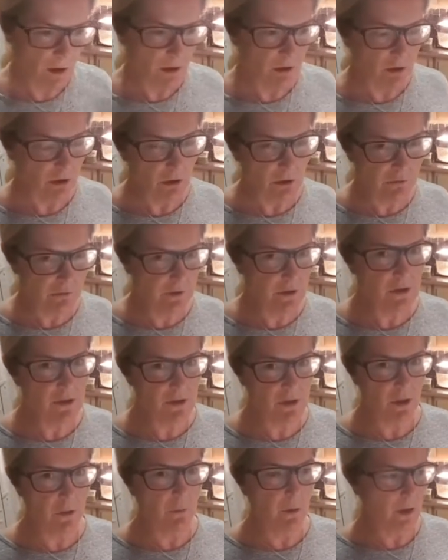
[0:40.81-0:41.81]
The oven is
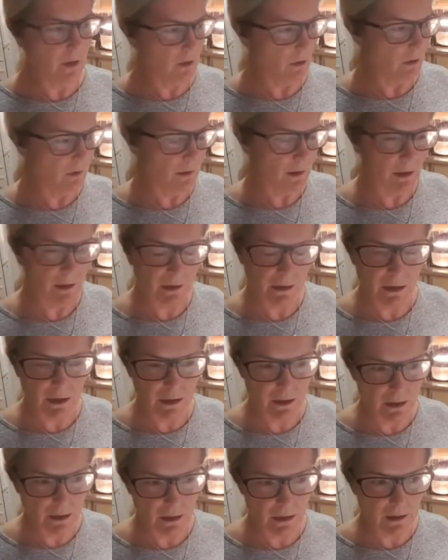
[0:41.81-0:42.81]
going on and you
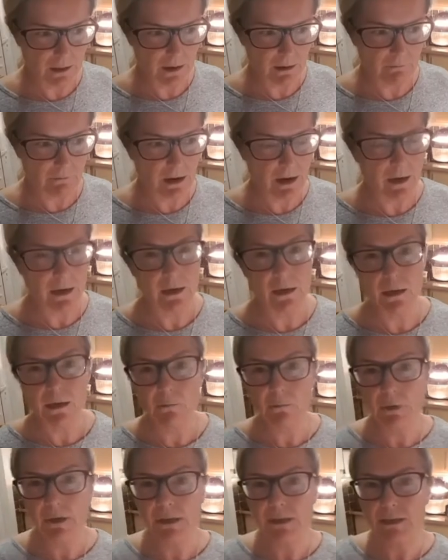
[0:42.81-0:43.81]
can hear that racket. You
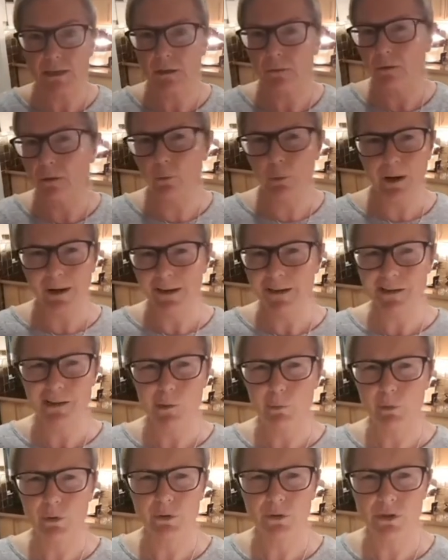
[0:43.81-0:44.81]
may say, well, why didn't you
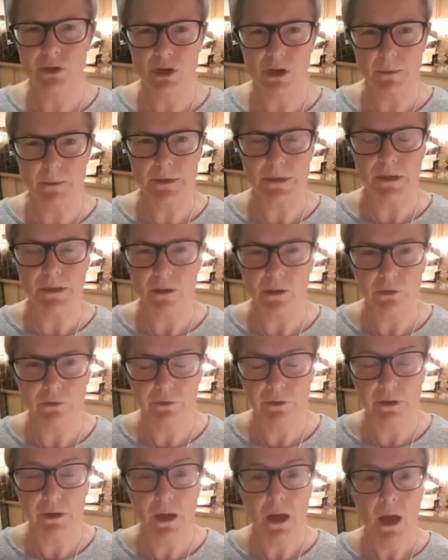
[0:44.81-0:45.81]
put the chips in the
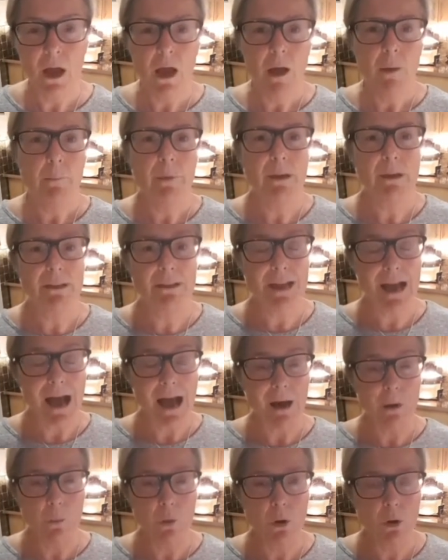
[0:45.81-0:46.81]
oven? Because
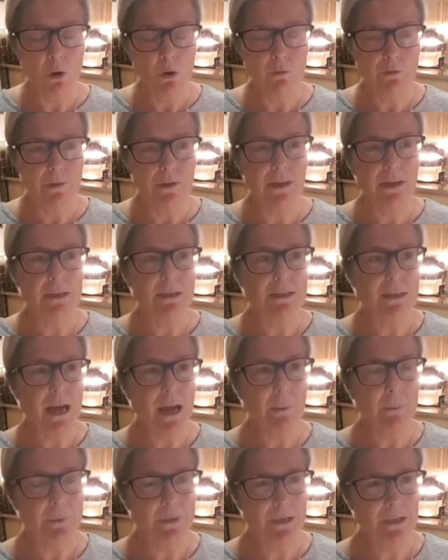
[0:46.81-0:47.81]
our oven is
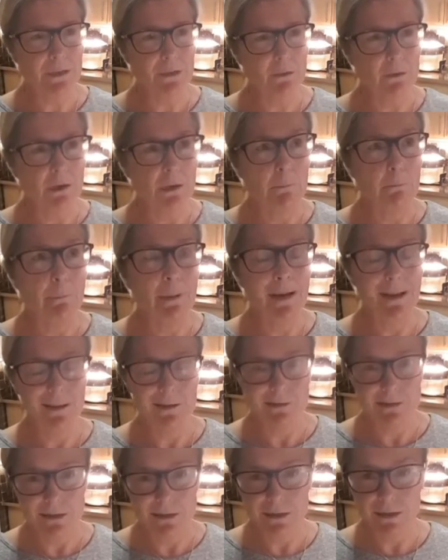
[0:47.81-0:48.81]
absolutely
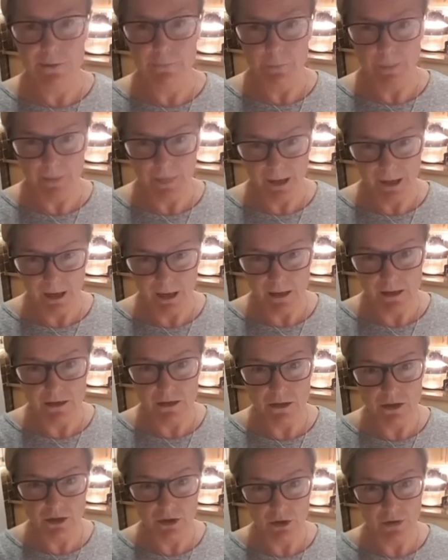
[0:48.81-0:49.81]
pants,
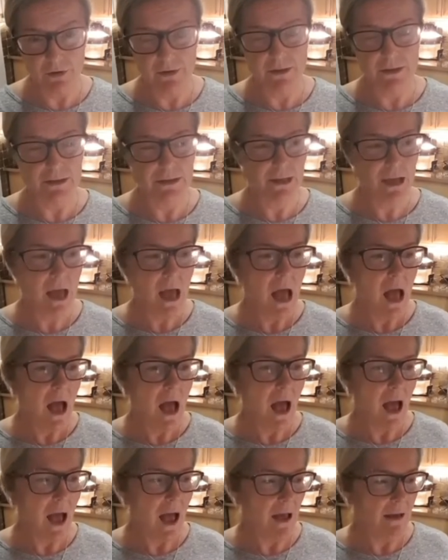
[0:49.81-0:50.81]
hence the noise.
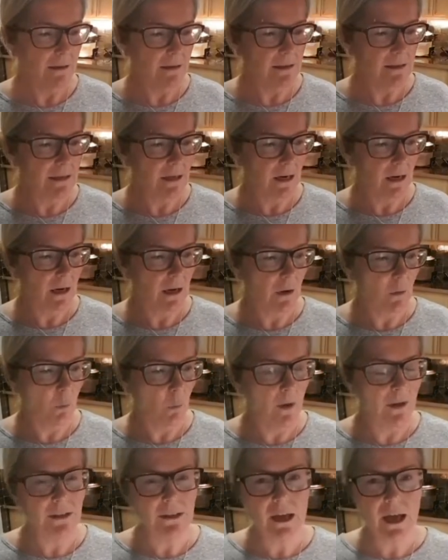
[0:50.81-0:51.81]
And
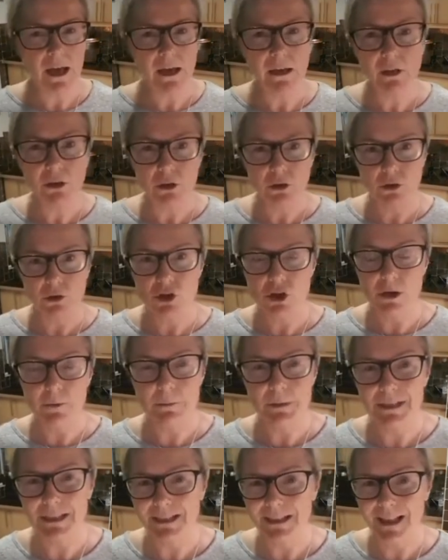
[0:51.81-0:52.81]
when I cook
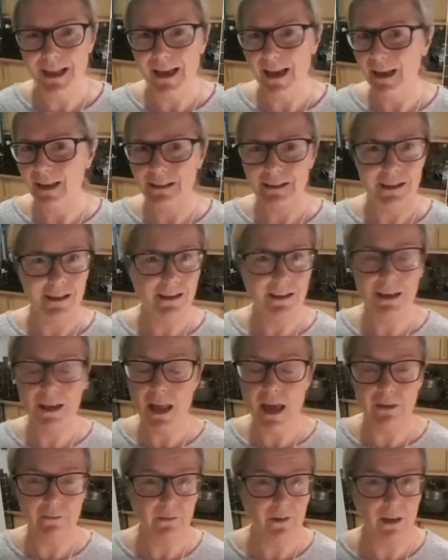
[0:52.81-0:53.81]
chips in there, they
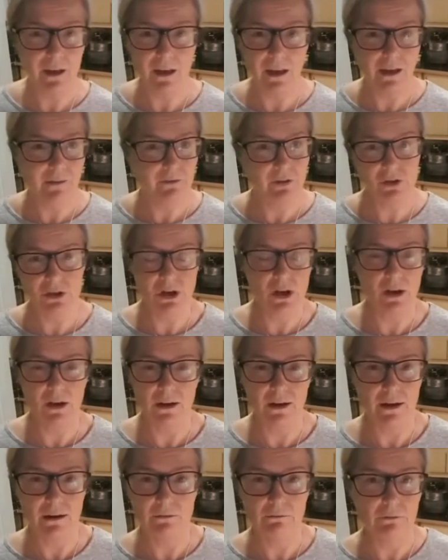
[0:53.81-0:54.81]
never ever
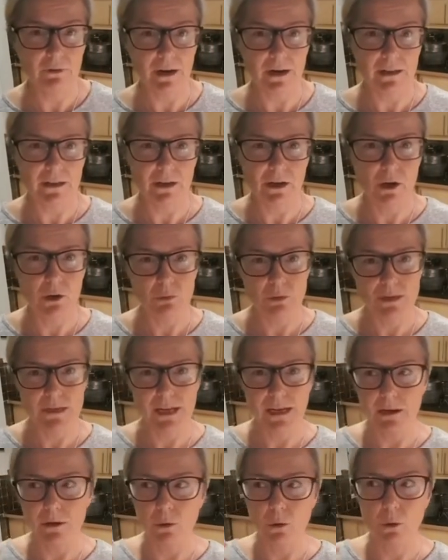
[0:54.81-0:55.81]
turn out right. They always
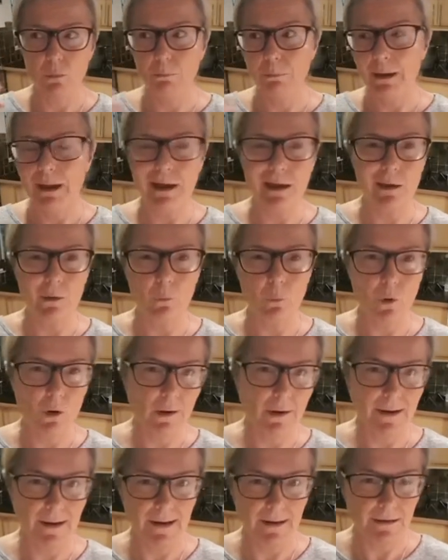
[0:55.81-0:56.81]
like go black at
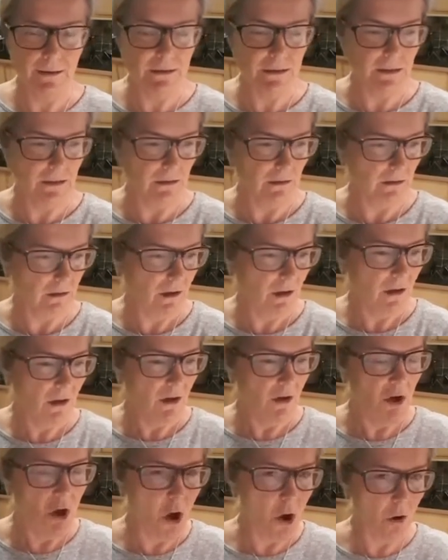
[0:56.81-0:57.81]
one end and
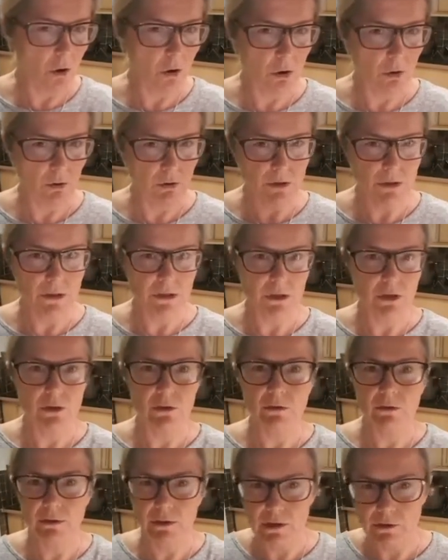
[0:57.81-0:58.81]
not cooked at the
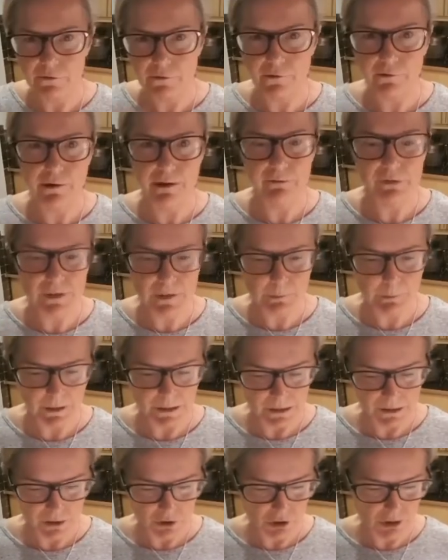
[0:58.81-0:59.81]
other, and you're forever
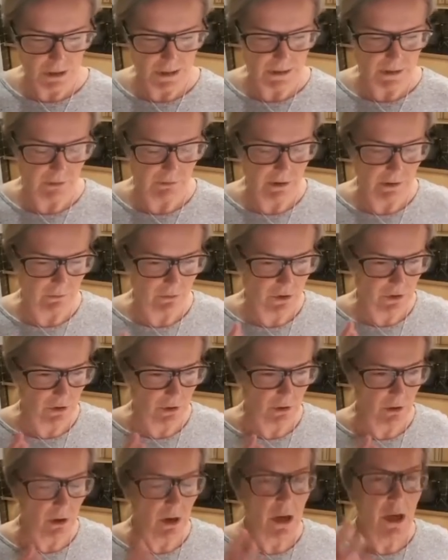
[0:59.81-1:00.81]
spinning the trays around.
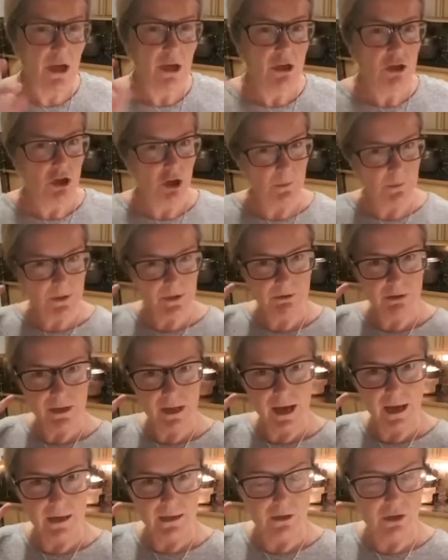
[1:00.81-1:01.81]
So chips are in the
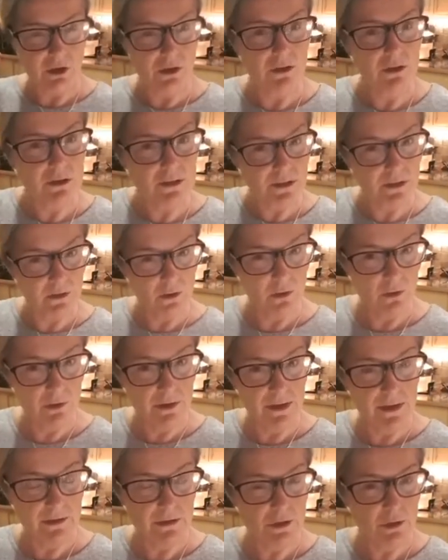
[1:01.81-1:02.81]
halogen because I know
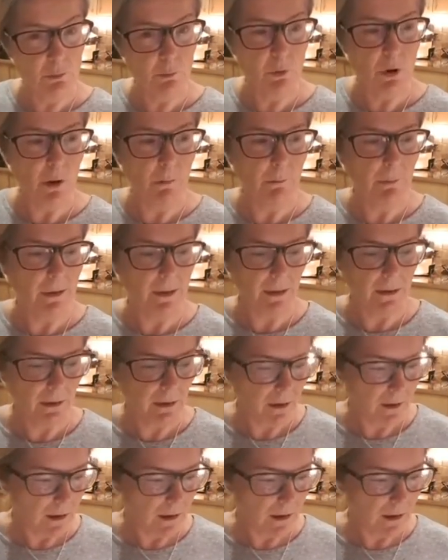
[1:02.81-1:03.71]
they'll do properly.